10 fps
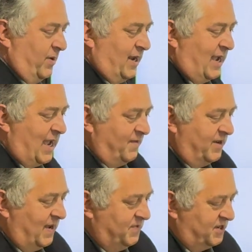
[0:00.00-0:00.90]
when I have
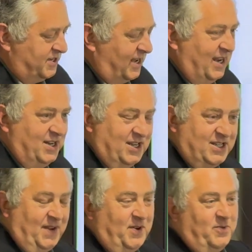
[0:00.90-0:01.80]
enough to study? Just
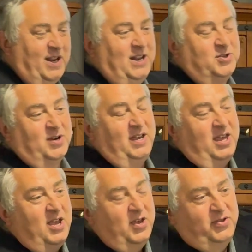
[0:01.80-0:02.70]
even reading through
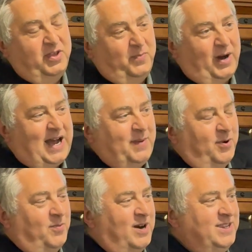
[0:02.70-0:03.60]
the
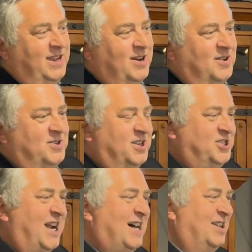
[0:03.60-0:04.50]
Bible 1 year is a
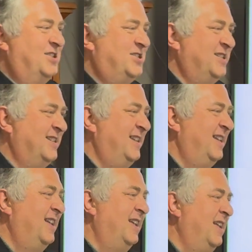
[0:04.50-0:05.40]
challenge.
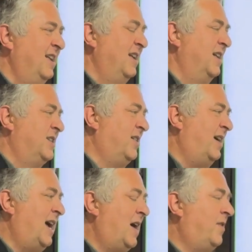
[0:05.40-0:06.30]
So
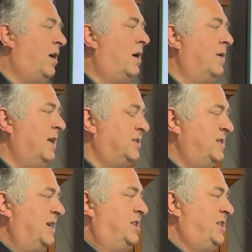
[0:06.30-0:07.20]
I have all that's
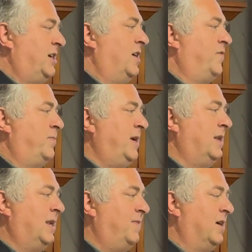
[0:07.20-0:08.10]
necessary for me to
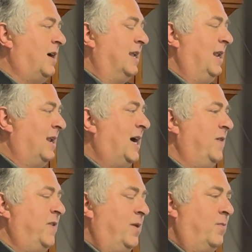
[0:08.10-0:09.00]
live a godly
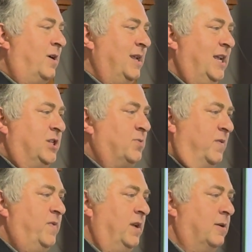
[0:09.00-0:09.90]
life in what he has
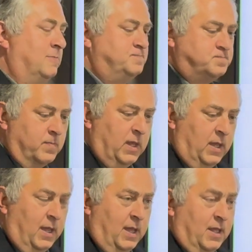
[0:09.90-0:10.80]
revealed.
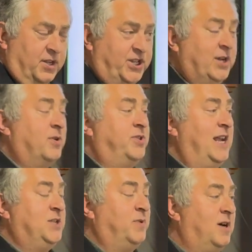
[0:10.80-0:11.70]
The secret
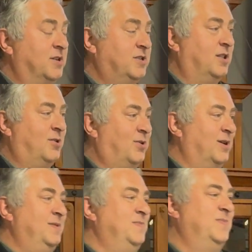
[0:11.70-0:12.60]
things belong to the
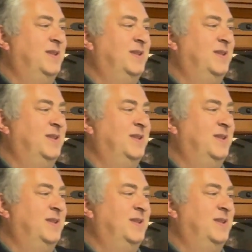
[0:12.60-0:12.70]
Lord.